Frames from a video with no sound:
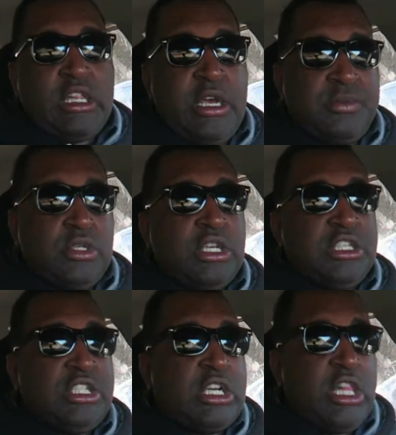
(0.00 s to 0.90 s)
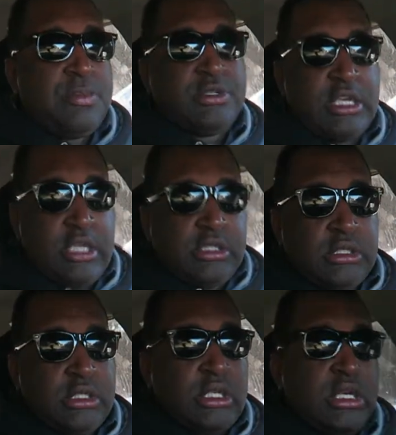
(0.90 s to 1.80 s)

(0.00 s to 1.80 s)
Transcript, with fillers: clips so get your clips in